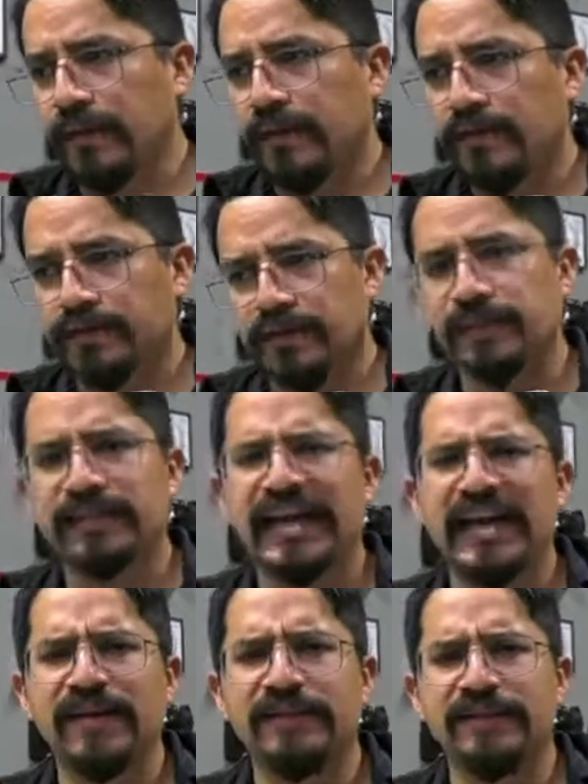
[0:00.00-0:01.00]

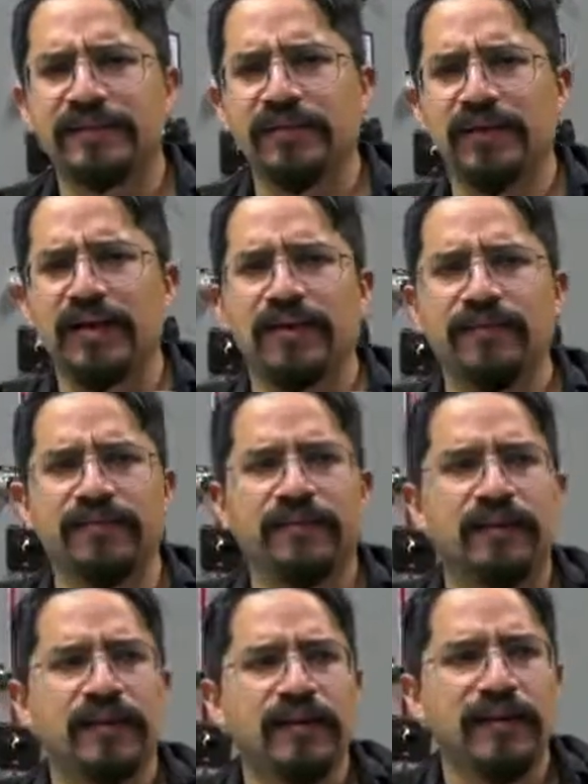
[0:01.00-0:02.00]
Sometimes you have
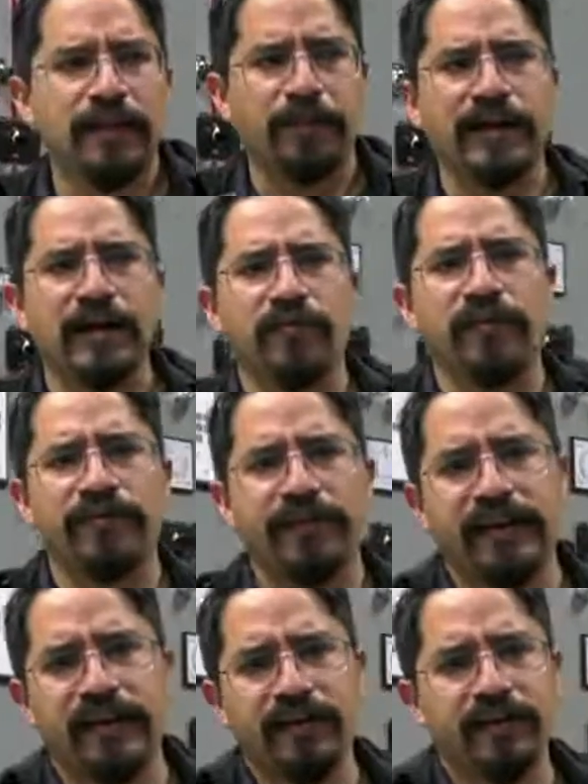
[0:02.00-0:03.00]
a power
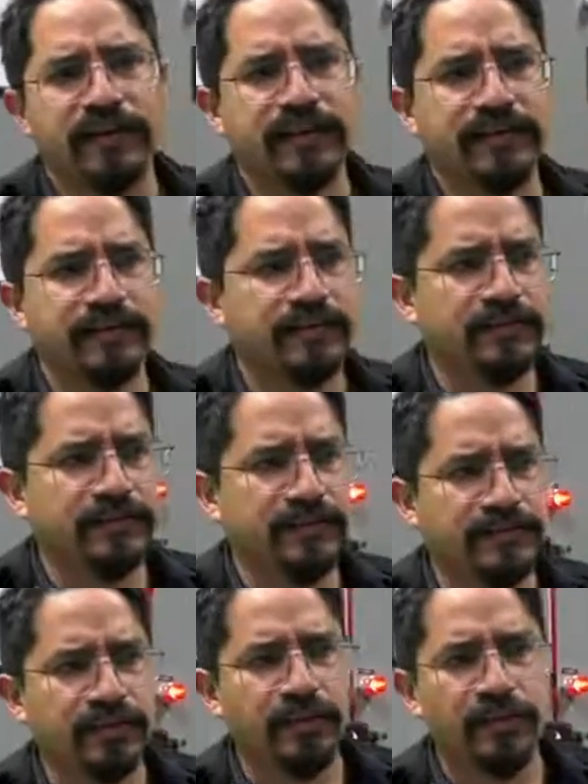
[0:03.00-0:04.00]
failure that
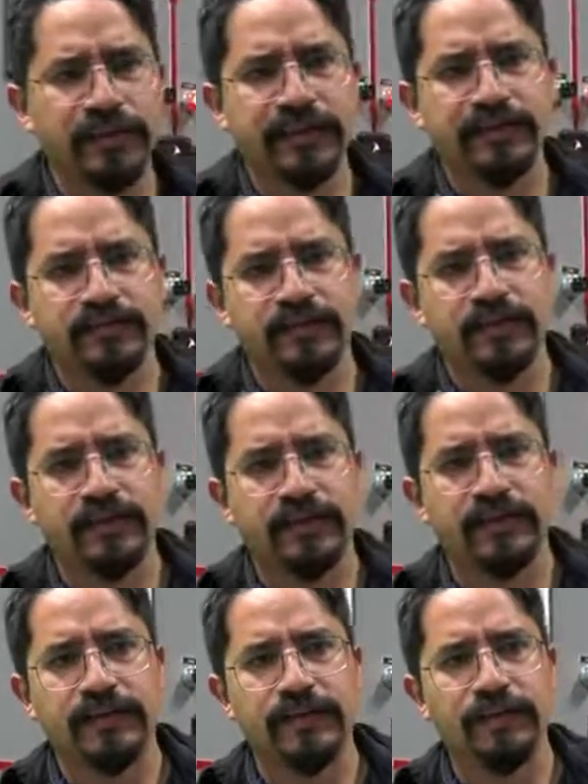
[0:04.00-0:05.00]
is only an
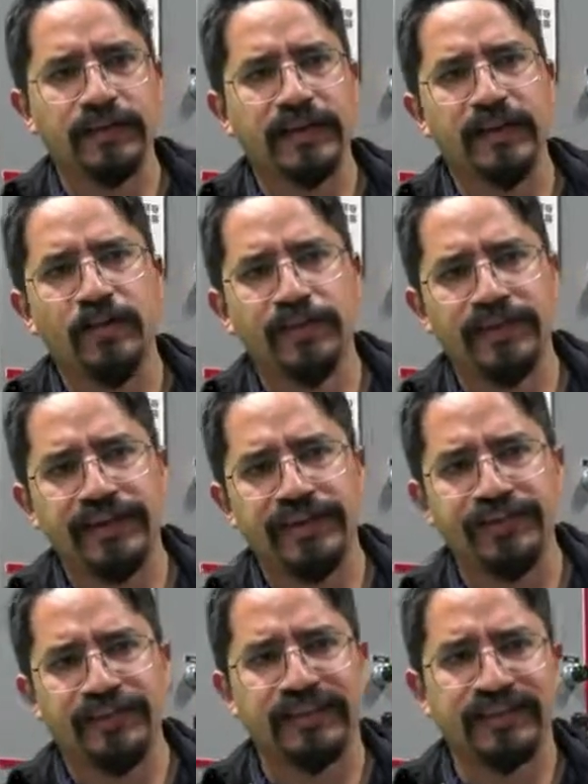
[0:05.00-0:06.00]

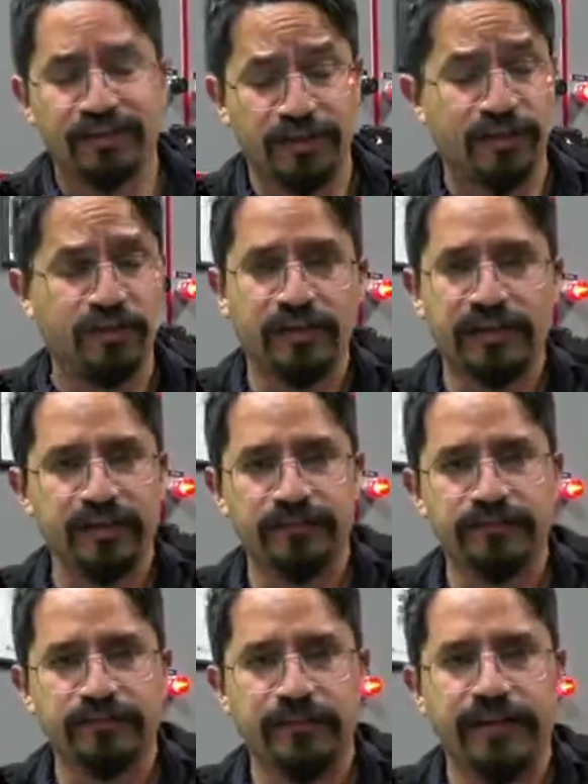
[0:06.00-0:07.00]
operation that they are doing
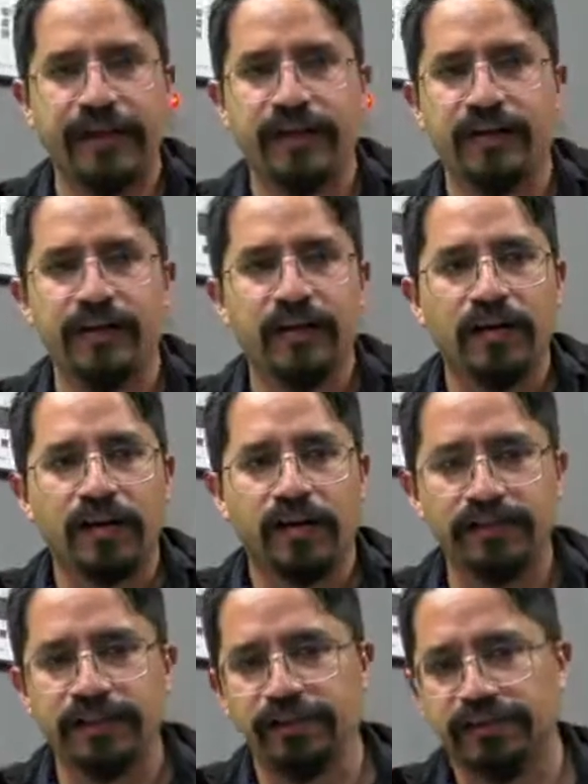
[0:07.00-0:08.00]
there
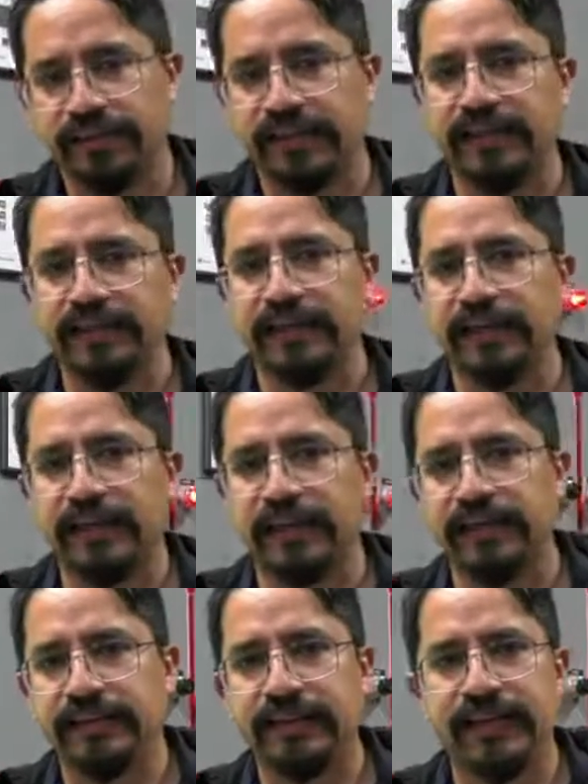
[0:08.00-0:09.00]
on the utility, and
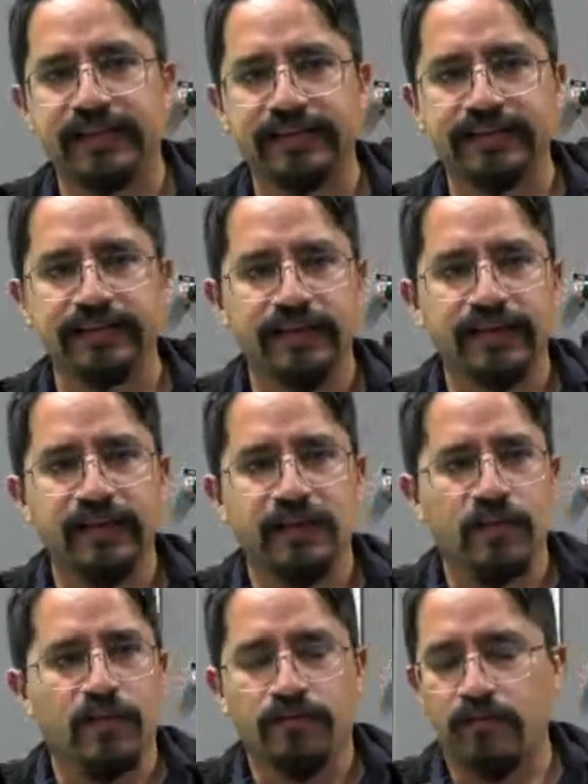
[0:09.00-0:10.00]
it lasts
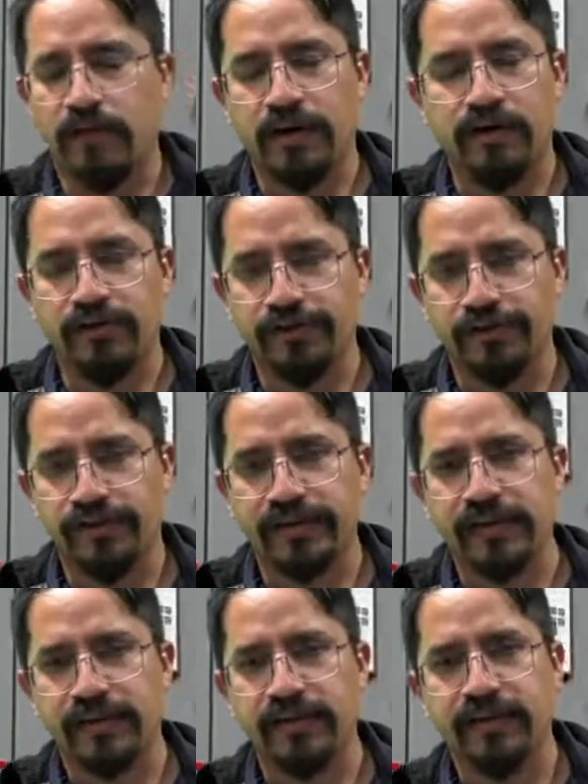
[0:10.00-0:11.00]
1 or 2
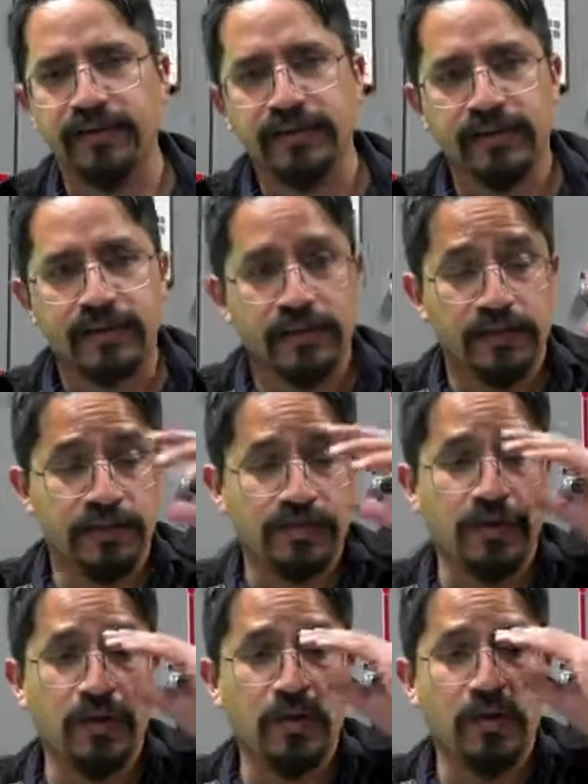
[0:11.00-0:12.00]
seconds.
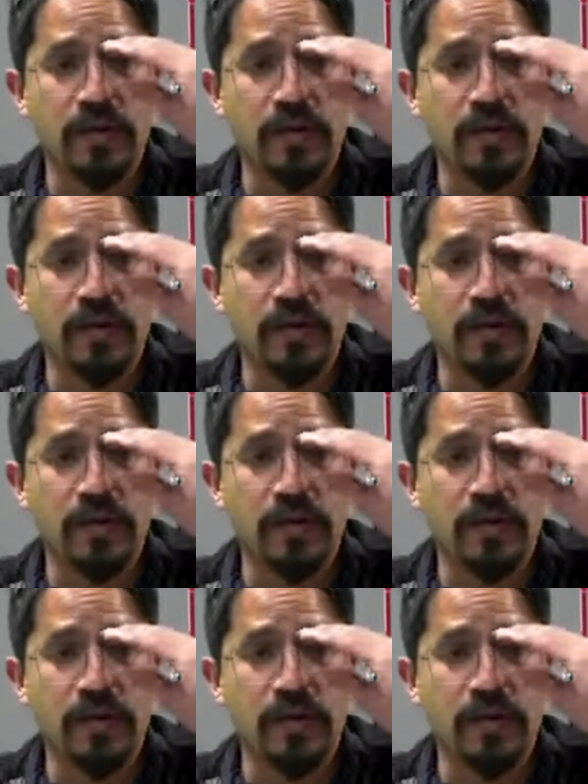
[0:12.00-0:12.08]
So